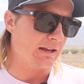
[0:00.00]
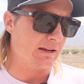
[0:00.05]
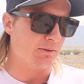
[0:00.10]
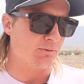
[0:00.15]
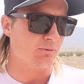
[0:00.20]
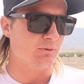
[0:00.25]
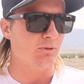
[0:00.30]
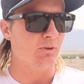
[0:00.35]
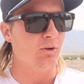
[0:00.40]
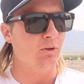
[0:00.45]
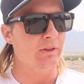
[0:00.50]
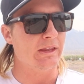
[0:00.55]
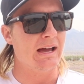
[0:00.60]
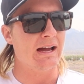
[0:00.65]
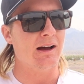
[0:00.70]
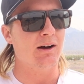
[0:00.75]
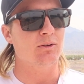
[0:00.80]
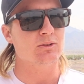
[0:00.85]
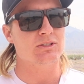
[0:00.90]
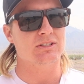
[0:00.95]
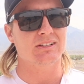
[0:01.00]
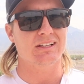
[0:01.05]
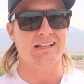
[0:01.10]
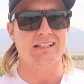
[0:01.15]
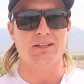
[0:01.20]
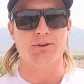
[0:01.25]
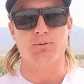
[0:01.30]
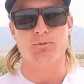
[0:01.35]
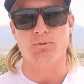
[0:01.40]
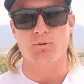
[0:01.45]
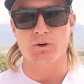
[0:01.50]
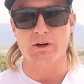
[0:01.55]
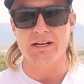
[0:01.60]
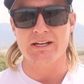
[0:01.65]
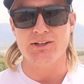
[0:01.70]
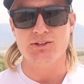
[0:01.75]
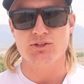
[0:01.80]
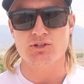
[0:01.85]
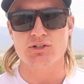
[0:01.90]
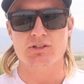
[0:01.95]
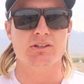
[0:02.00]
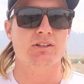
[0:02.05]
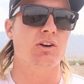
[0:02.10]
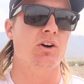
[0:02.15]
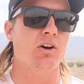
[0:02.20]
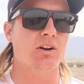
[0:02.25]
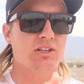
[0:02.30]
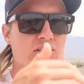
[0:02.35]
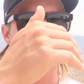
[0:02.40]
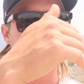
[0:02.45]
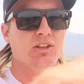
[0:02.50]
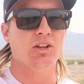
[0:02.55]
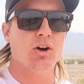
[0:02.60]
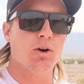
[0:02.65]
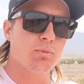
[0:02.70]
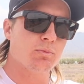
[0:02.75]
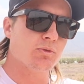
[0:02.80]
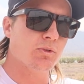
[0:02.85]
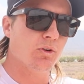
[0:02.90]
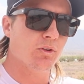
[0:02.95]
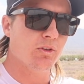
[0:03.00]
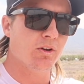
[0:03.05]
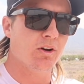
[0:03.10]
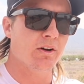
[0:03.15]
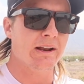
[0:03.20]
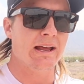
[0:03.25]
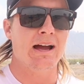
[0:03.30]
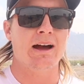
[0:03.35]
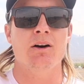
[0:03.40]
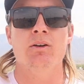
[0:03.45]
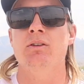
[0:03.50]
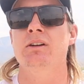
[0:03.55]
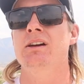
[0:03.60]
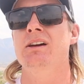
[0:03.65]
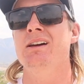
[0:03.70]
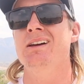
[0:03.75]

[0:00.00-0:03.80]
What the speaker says: It rolled out to like the fringe, caught a slope, rolled on out.